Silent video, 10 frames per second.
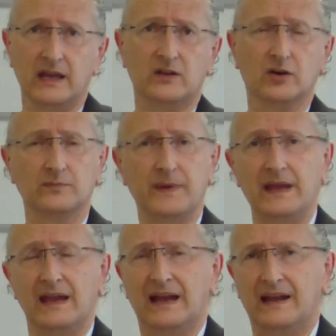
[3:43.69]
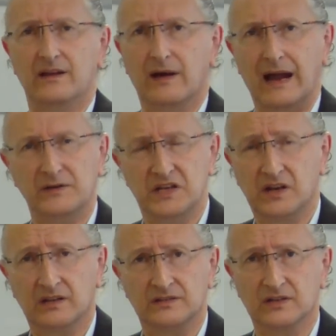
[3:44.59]
It could be, you know, how do
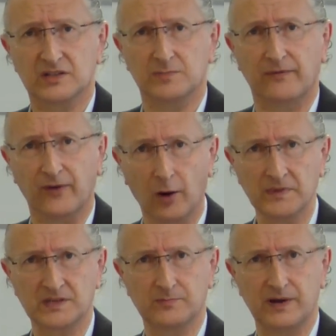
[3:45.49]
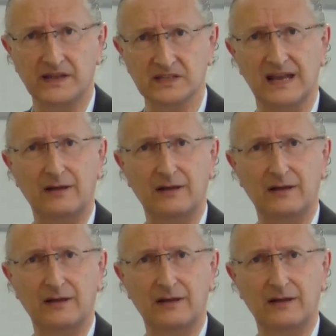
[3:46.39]
you conduct a performance appraisal?